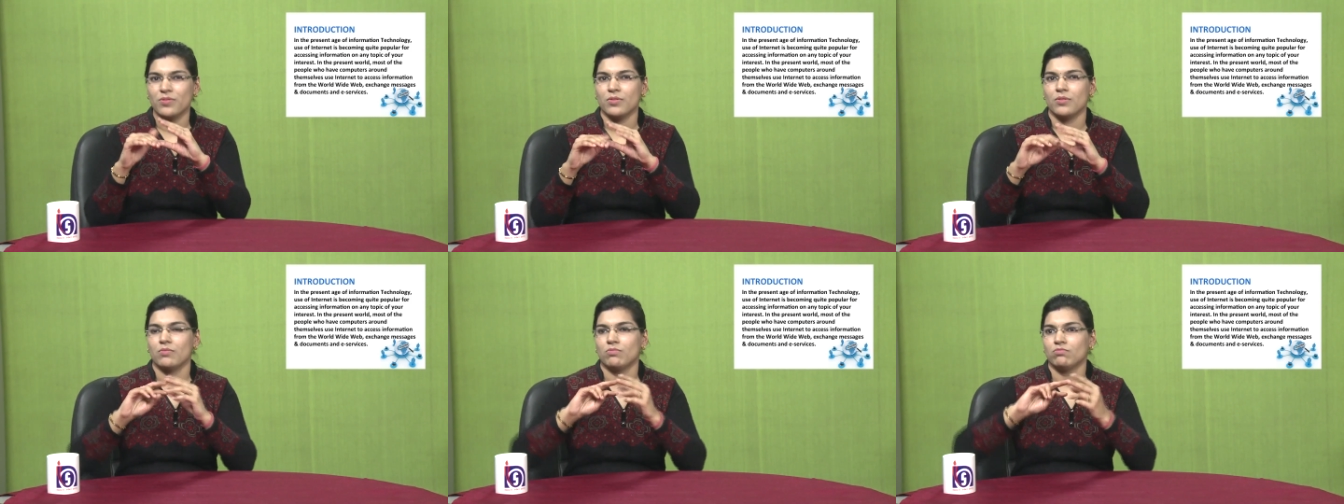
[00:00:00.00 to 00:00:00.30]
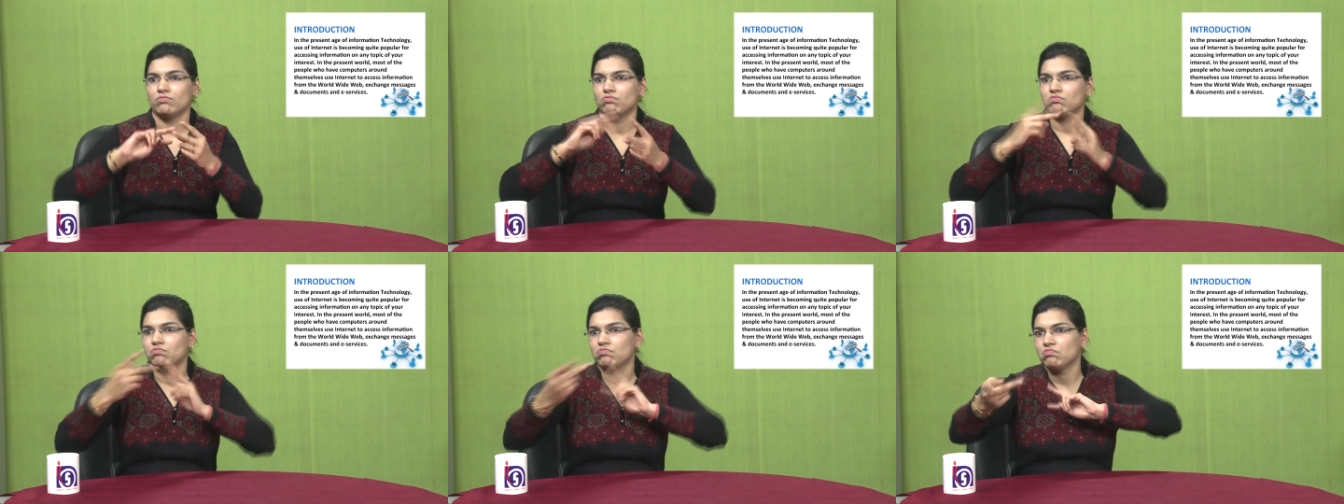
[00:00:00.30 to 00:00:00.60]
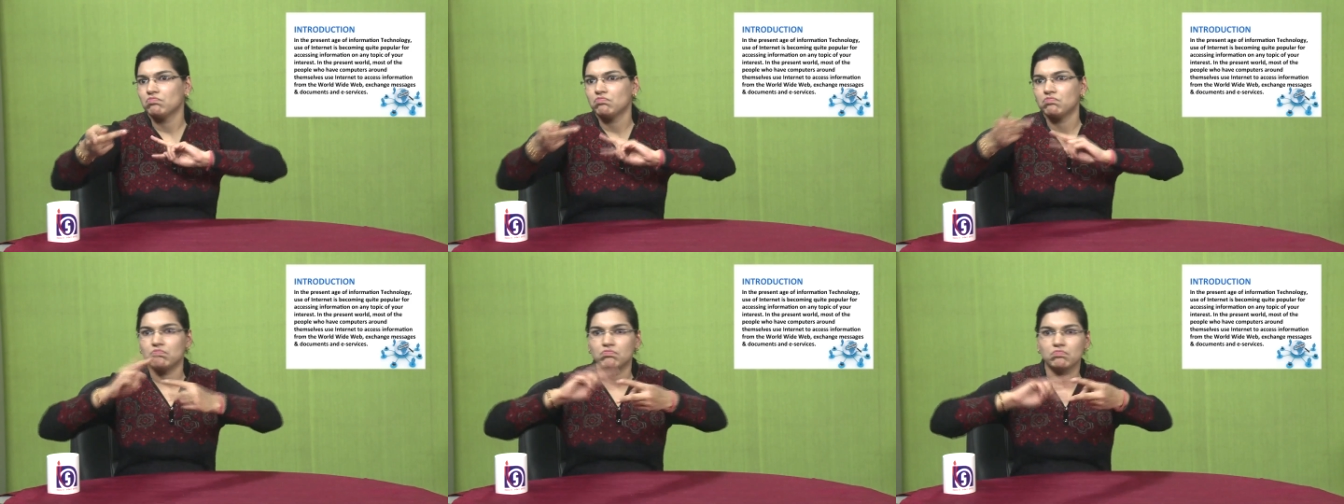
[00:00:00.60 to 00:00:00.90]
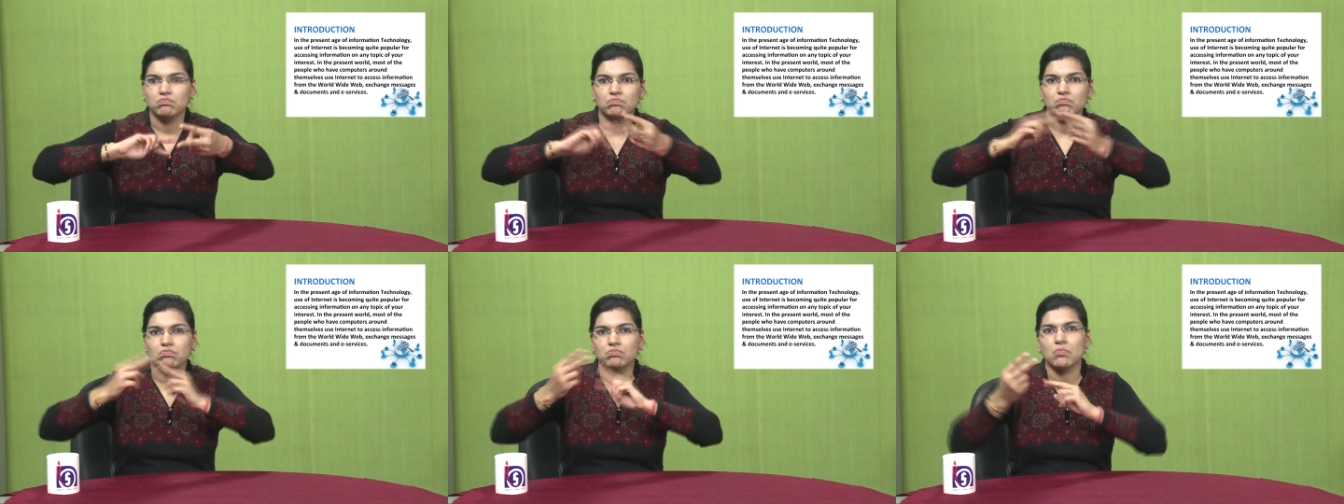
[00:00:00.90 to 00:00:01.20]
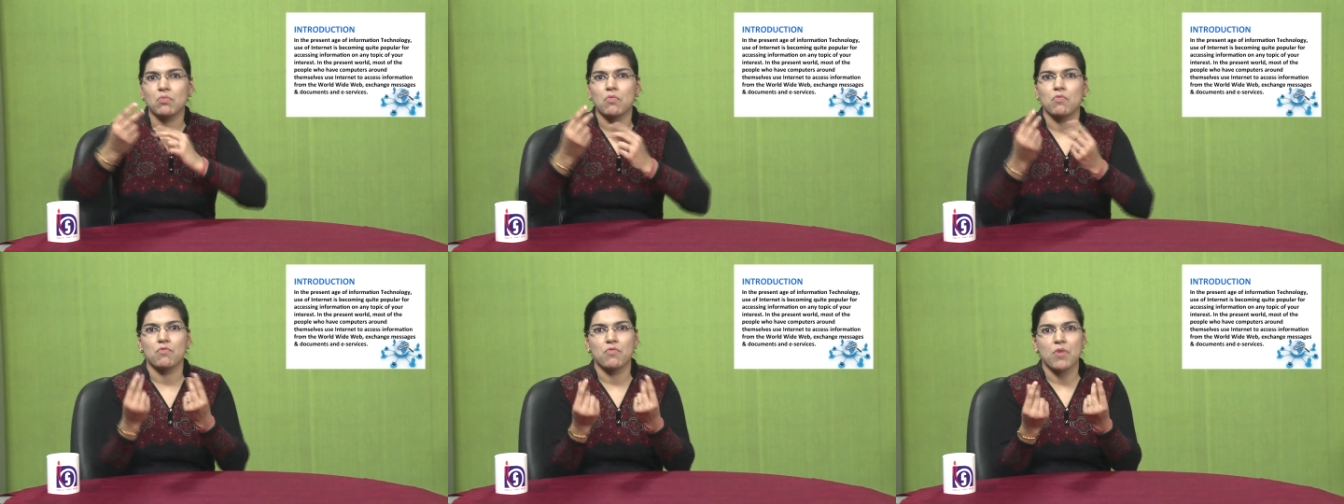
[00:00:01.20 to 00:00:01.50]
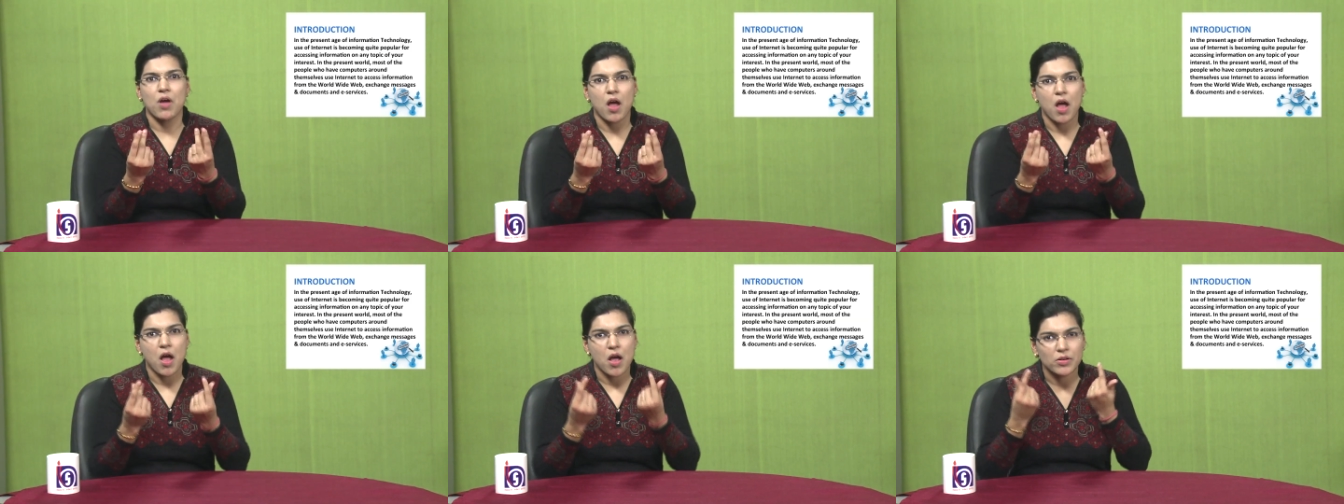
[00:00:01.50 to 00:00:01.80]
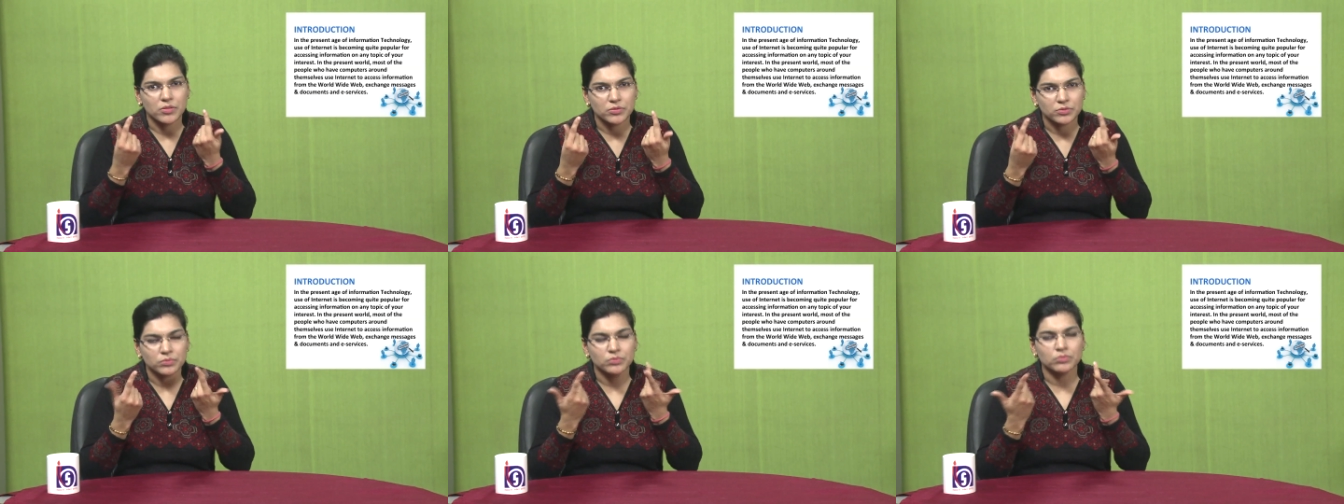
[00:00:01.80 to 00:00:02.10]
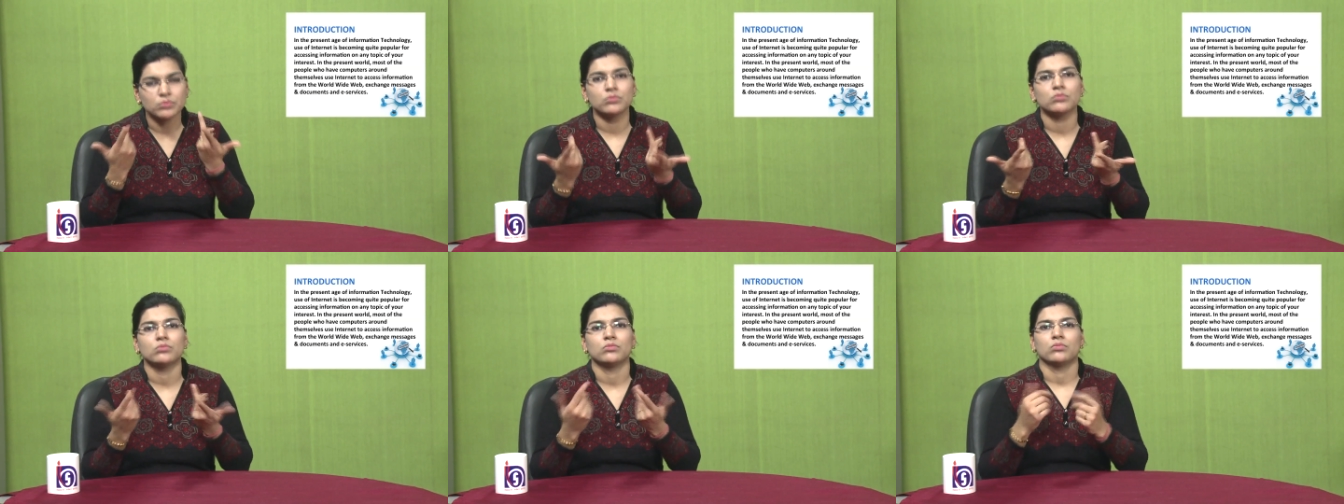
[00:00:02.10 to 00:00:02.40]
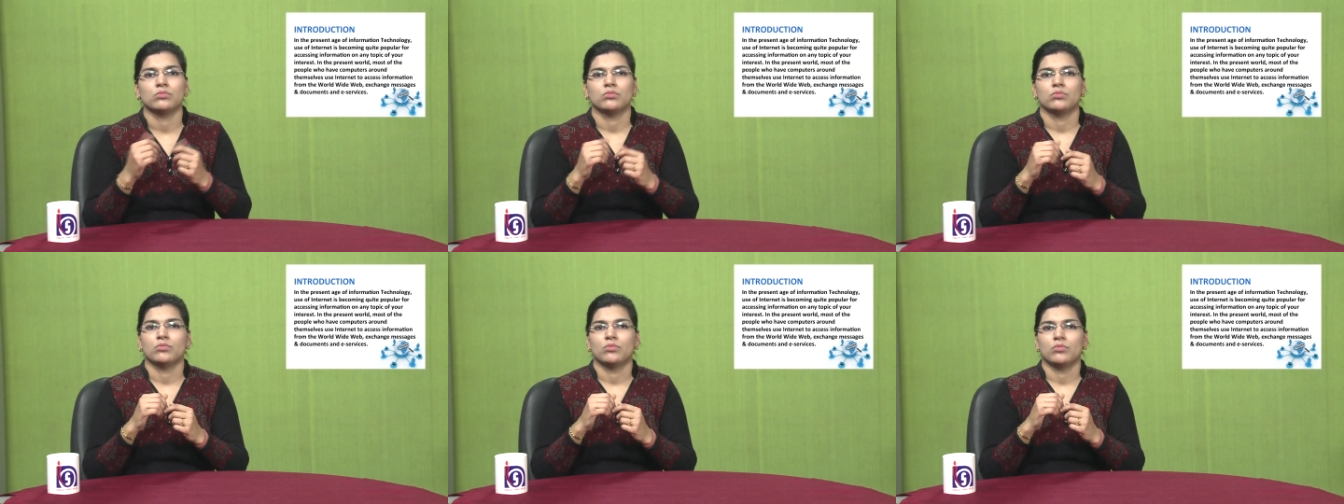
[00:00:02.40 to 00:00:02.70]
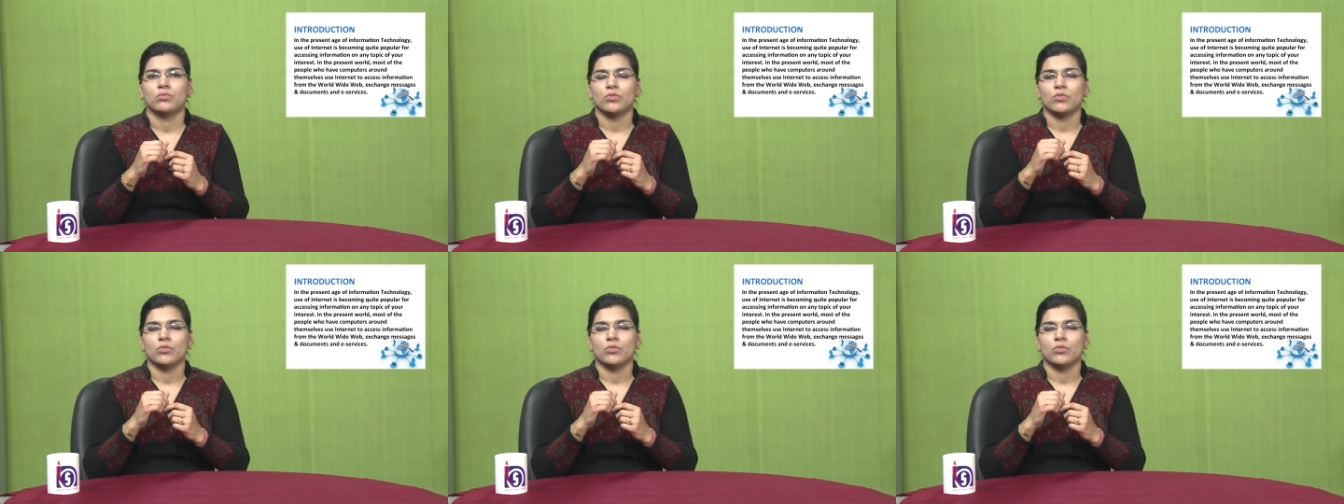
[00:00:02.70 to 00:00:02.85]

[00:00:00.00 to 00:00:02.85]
use internet, access information